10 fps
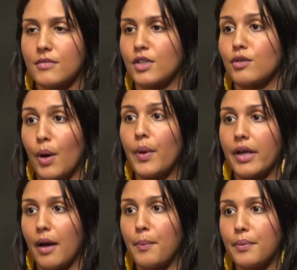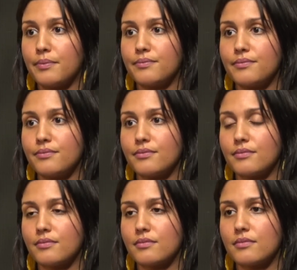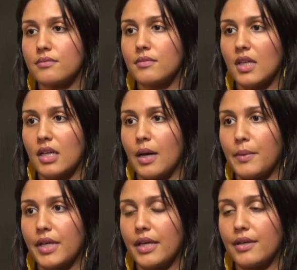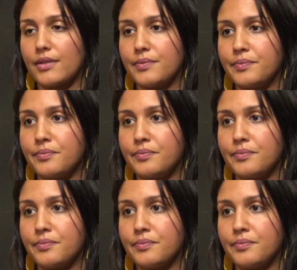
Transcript: growing up and coming here.